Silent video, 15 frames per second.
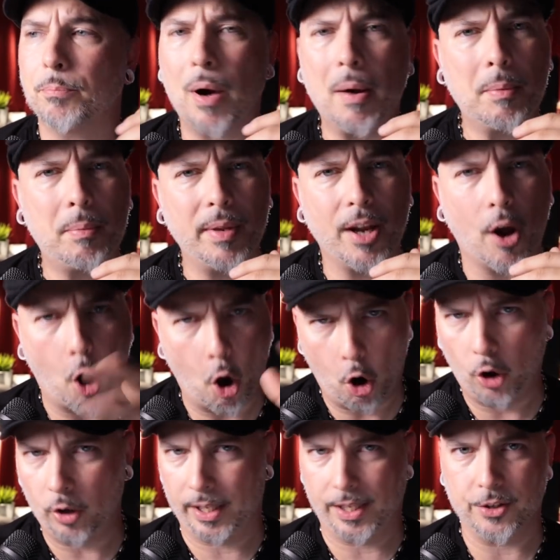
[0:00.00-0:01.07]
probably
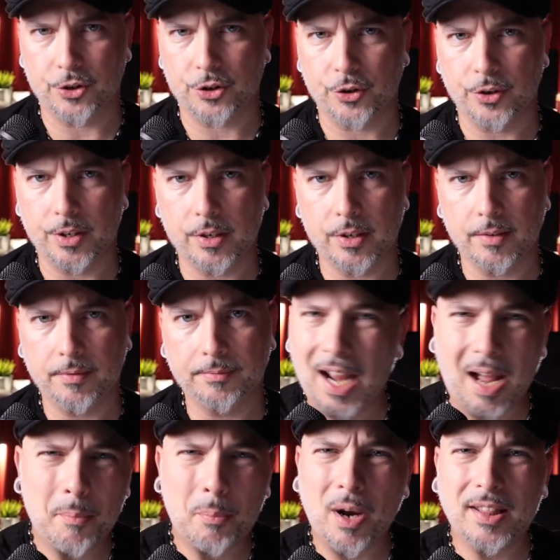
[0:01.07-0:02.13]
all industries.
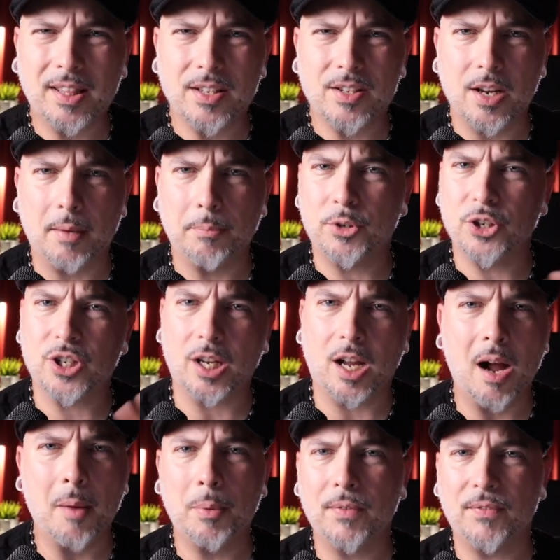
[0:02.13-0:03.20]
Now, I brought this up just a
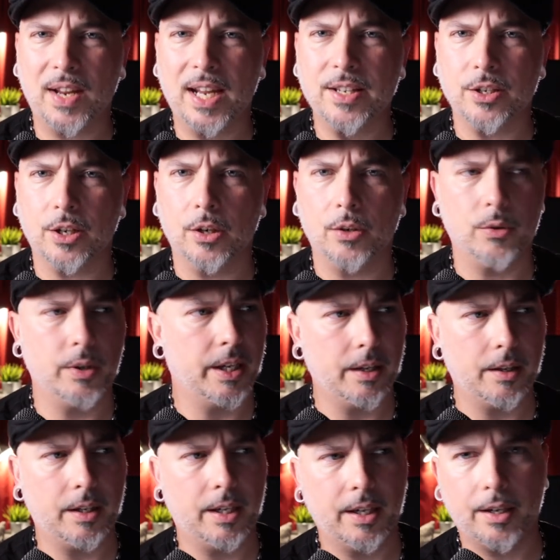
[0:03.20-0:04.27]
couple of days ago in,
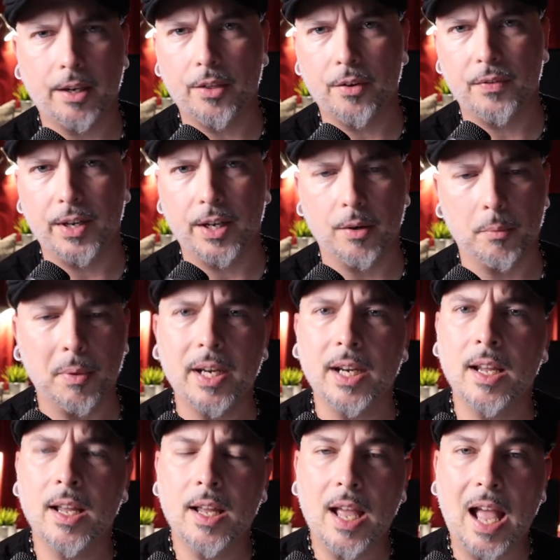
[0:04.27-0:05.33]
an, in another video, but
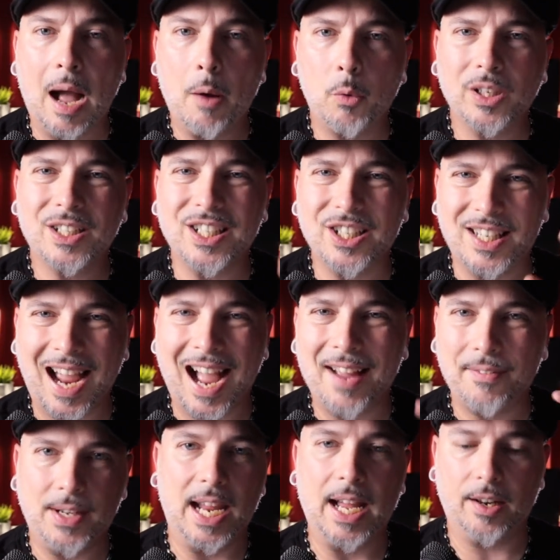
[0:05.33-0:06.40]
I want to
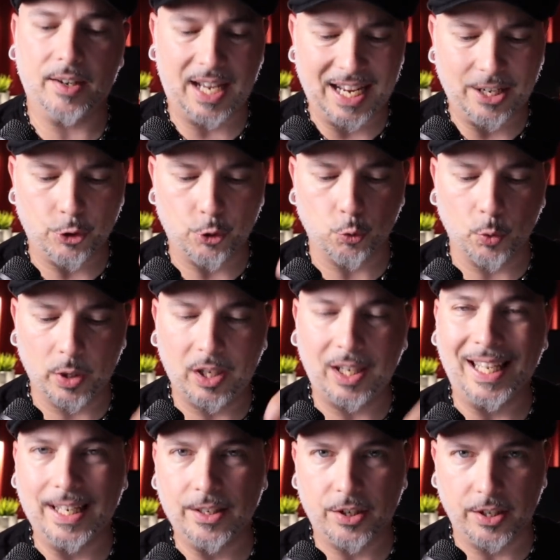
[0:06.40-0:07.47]
dive down and drill
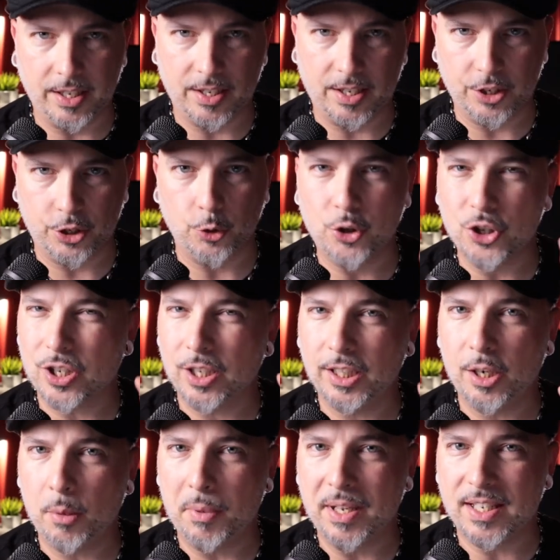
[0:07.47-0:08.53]
into this issue just a
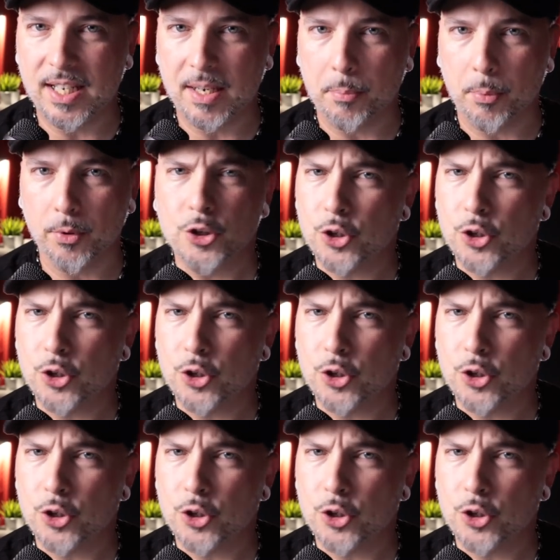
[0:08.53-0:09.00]
little bit deeper.